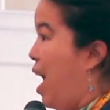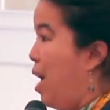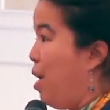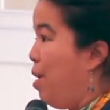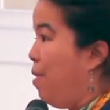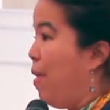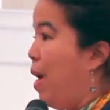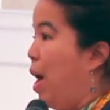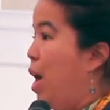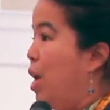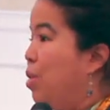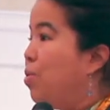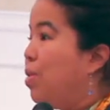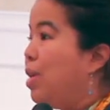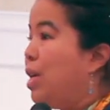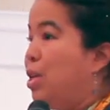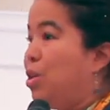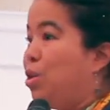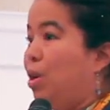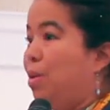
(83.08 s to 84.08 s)
out of
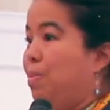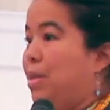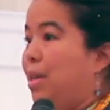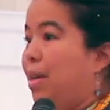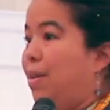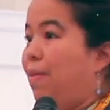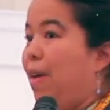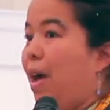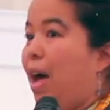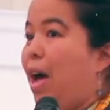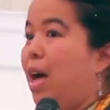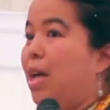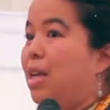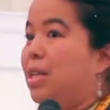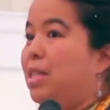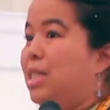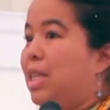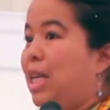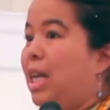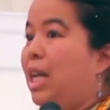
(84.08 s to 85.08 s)
100 in terms of uh,
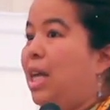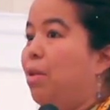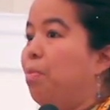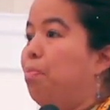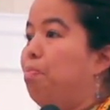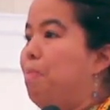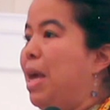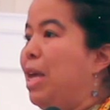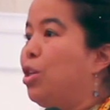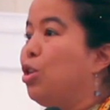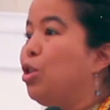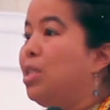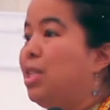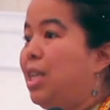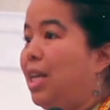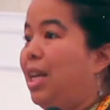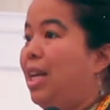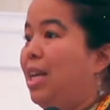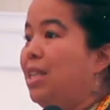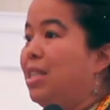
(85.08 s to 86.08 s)
city of major
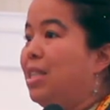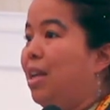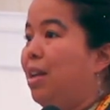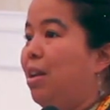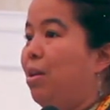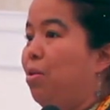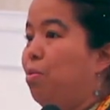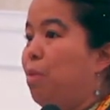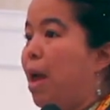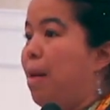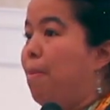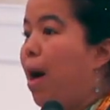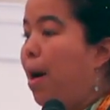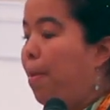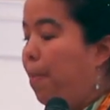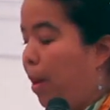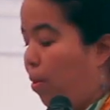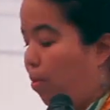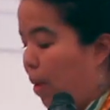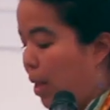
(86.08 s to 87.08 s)
cities and, and
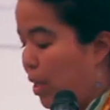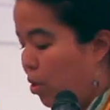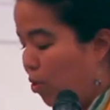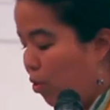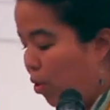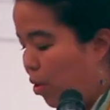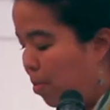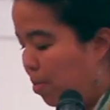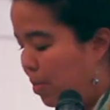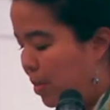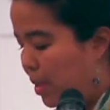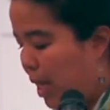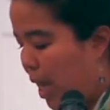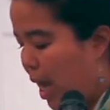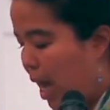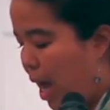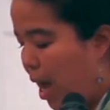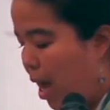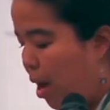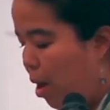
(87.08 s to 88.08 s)
public restrooms.
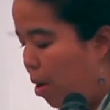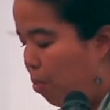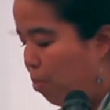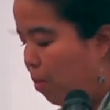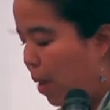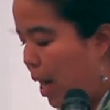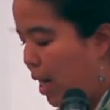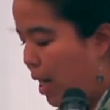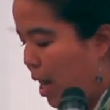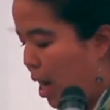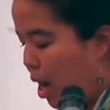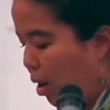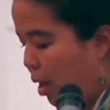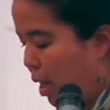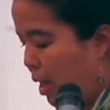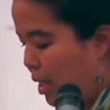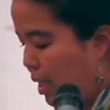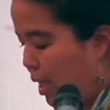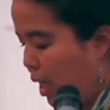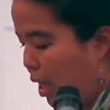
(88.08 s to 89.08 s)
Uh, right now,
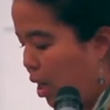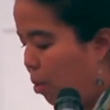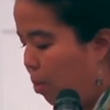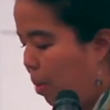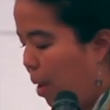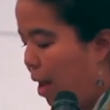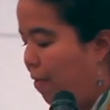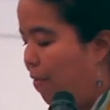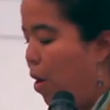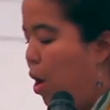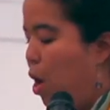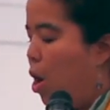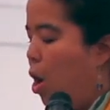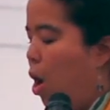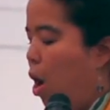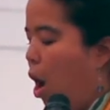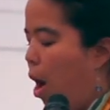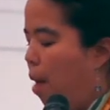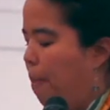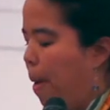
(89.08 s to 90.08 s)
let's see here, we have
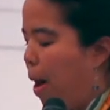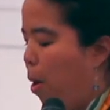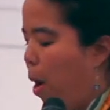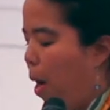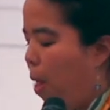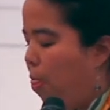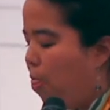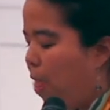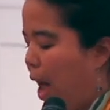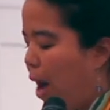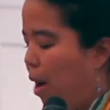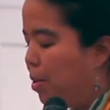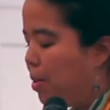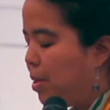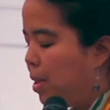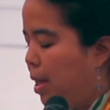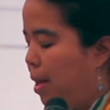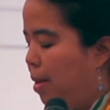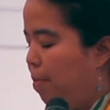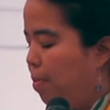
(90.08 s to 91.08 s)
about
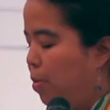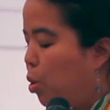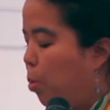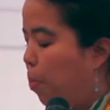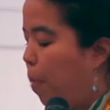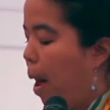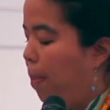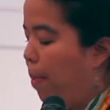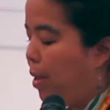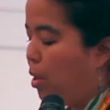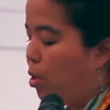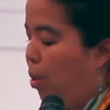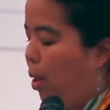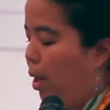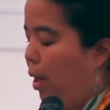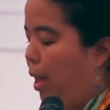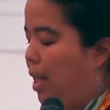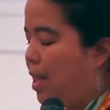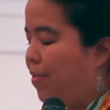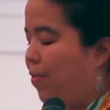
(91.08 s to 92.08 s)
1,000 public
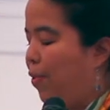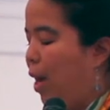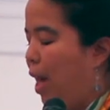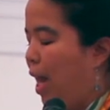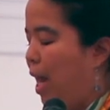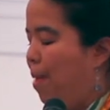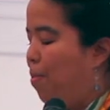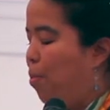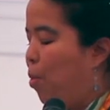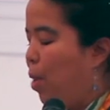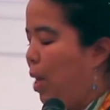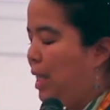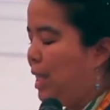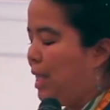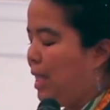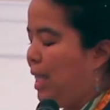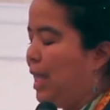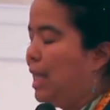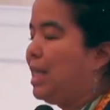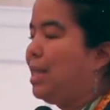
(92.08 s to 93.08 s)
toilets for
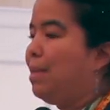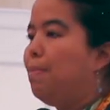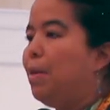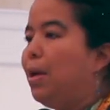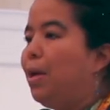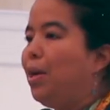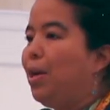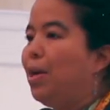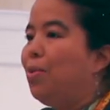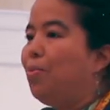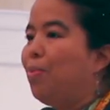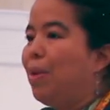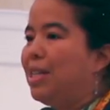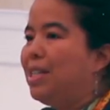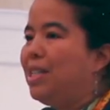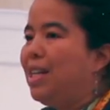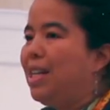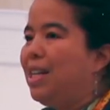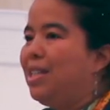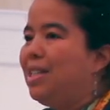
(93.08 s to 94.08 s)
8.6 million
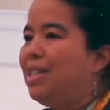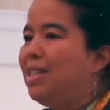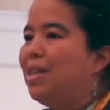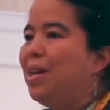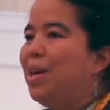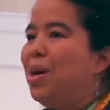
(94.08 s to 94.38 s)
residents,